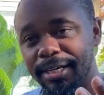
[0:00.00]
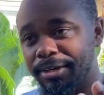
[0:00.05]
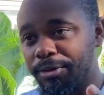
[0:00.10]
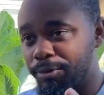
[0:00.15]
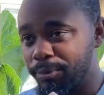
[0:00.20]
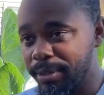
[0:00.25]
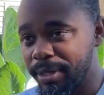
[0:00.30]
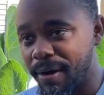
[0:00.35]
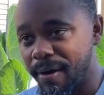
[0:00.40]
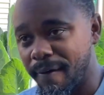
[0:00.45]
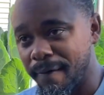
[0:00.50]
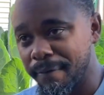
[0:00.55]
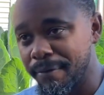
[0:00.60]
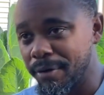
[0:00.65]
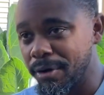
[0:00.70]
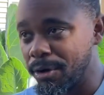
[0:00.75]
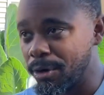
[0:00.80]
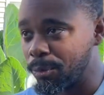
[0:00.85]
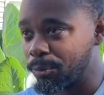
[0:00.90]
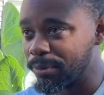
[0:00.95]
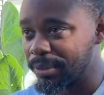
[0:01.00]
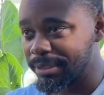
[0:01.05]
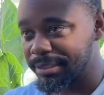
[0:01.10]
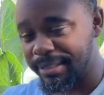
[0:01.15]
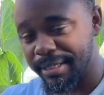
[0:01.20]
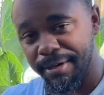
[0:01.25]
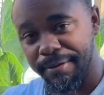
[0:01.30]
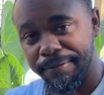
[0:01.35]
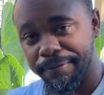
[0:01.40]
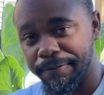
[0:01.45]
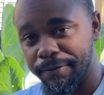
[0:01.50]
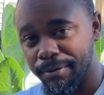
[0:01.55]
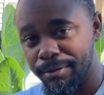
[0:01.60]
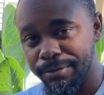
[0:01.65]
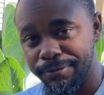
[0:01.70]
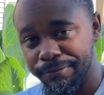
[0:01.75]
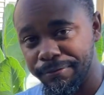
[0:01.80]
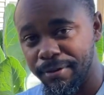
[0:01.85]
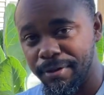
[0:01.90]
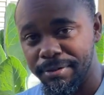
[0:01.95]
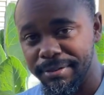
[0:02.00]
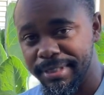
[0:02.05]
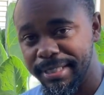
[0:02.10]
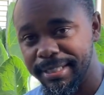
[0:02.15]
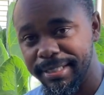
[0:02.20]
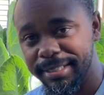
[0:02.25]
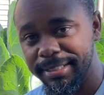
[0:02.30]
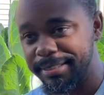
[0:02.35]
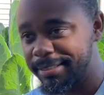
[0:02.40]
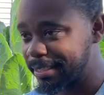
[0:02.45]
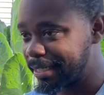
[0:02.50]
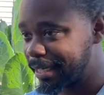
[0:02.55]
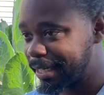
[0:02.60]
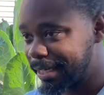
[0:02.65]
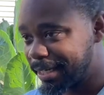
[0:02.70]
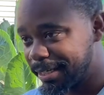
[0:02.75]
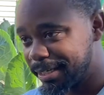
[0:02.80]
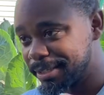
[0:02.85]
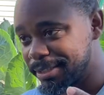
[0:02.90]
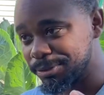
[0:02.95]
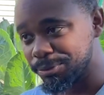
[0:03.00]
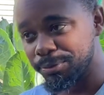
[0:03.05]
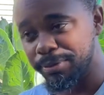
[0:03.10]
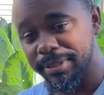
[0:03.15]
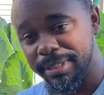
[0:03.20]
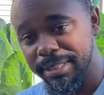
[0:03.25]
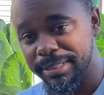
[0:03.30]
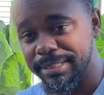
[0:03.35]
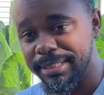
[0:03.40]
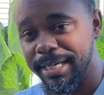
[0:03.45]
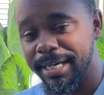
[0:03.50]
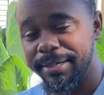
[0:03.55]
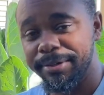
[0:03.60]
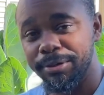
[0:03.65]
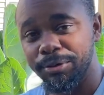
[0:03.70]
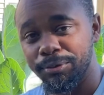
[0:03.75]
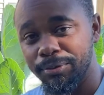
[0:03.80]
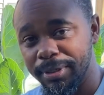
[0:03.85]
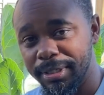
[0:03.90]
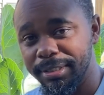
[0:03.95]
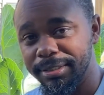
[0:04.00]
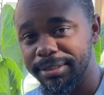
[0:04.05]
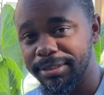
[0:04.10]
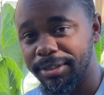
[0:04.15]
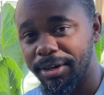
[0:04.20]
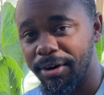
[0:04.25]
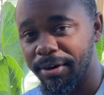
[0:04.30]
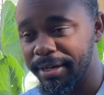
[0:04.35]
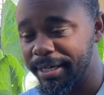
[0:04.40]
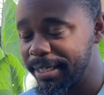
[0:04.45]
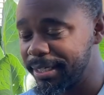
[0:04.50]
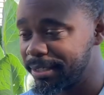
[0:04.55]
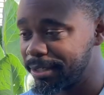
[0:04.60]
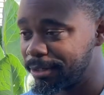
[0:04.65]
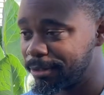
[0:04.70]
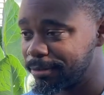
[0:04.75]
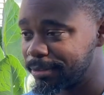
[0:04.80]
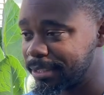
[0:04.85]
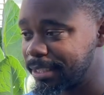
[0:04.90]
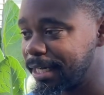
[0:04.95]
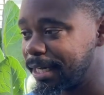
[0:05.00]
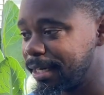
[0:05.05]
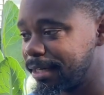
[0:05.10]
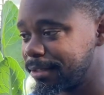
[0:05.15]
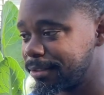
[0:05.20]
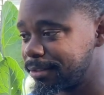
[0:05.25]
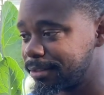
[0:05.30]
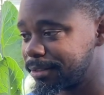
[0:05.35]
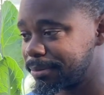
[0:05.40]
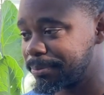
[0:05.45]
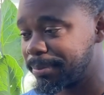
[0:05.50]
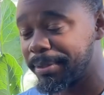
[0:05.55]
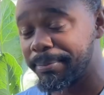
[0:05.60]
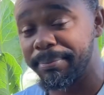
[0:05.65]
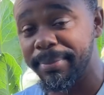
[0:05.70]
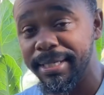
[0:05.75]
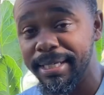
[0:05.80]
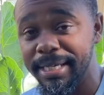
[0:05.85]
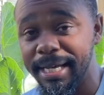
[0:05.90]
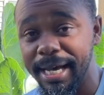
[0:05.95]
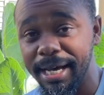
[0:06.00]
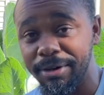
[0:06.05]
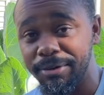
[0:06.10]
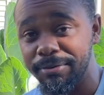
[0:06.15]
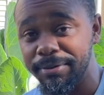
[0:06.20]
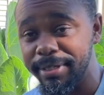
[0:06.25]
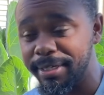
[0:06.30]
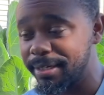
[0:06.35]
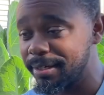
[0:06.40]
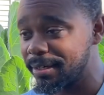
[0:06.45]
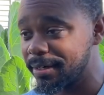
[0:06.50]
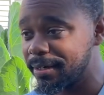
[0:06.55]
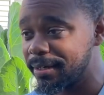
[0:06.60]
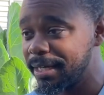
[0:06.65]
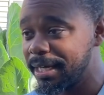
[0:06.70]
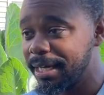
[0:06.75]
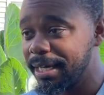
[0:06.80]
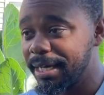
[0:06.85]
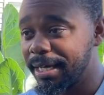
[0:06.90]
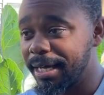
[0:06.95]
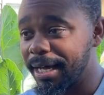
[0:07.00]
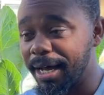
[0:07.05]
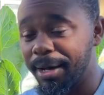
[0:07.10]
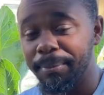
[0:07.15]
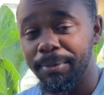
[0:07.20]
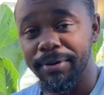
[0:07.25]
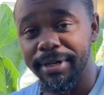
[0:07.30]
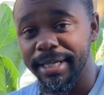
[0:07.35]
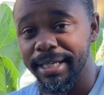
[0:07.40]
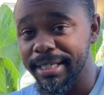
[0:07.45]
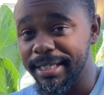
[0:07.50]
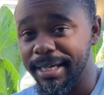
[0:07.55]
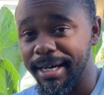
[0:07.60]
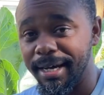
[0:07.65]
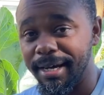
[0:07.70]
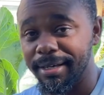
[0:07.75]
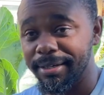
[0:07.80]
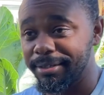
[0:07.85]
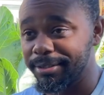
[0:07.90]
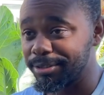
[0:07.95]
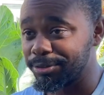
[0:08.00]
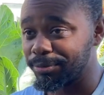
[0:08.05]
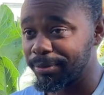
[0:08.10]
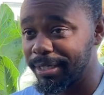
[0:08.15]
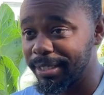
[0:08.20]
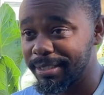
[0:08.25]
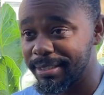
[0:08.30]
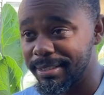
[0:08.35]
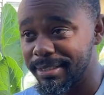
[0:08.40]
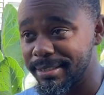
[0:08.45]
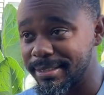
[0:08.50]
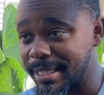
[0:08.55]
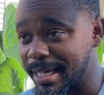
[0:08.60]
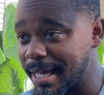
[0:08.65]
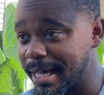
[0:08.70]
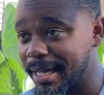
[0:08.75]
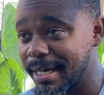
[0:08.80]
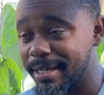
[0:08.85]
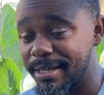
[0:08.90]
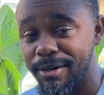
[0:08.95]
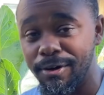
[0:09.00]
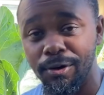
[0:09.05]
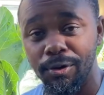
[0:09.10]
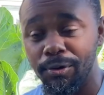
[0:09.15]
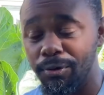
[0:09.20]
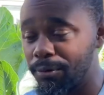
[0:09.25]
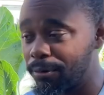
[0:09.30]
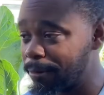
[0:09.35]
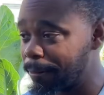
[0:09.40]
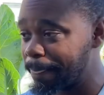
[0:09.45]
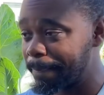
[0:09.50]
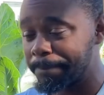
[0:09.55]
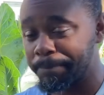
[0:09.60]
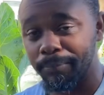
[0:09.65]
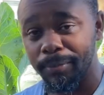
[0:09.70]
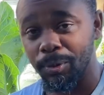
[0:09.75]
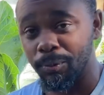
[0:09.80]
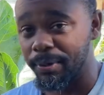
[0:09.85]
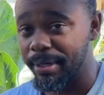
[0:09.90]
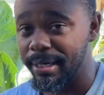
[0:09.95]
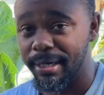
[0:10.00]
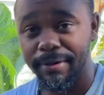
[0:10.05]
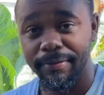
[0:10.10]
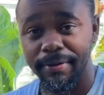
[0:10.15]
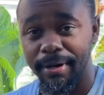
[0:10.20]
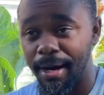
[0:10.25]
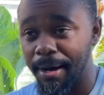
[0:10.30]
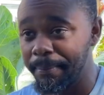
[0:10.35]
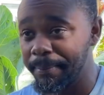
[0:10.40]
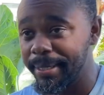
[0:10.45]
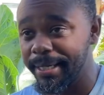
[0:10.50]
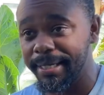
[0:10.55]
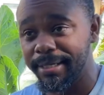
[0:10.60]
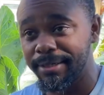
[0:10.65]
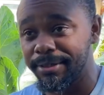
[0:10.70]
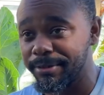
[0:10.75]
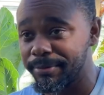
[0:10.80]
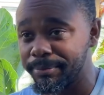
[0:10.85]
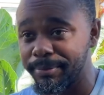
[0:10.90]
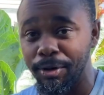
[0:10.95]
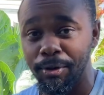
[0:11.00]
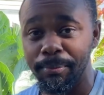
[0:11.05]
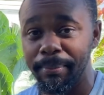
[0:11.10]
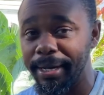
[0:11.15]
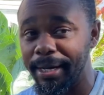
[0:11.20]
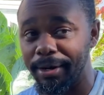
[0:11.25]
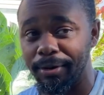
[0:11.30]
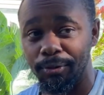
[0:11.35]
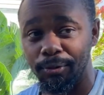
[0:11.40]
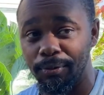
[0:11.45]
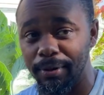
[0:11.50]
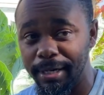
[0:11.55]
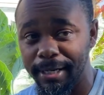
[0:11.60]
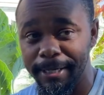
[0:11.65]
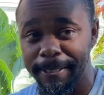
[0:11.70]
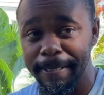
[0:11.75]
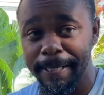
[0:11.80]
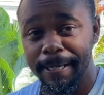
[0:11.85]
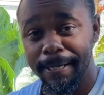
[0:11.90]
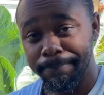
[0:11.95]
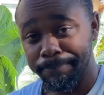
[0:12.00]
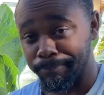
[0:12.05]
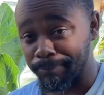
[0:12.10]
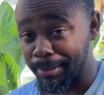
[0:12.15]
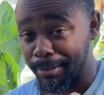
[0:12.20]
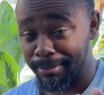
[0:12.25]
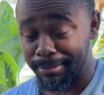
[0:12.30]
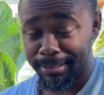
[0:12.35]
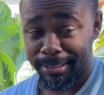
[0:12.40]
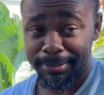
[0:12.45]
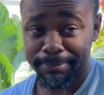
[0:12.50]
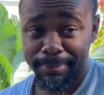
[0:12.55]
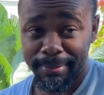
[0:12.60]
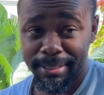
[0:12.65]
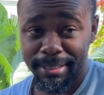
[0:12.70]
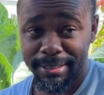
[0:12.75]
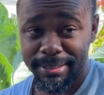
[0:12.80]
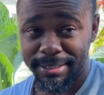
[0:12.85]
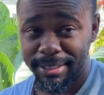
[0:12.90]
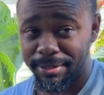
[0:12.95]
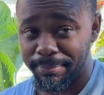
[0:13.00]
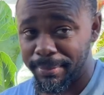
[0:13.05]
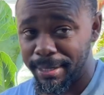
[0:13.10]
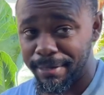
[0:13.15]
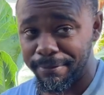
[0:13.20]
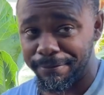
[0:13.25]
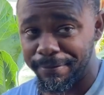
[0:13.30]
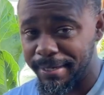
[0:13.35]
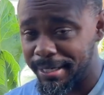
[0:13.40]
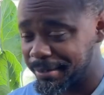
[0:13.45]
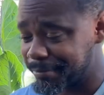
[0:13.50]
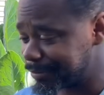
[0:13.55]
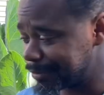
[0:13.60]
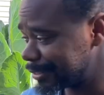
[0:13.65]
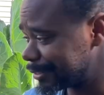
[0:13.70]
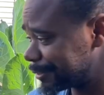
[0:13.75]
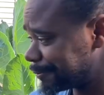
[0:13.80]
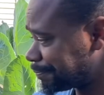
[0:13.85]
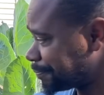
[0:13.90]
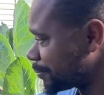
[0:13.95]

We all know once that first frost hits, it's really time to really start eating those collards. But me, I don't care. I'm going to eat collards whether it's hot, cold, whatever. I'm eating them no matter what, just because they're my favorites.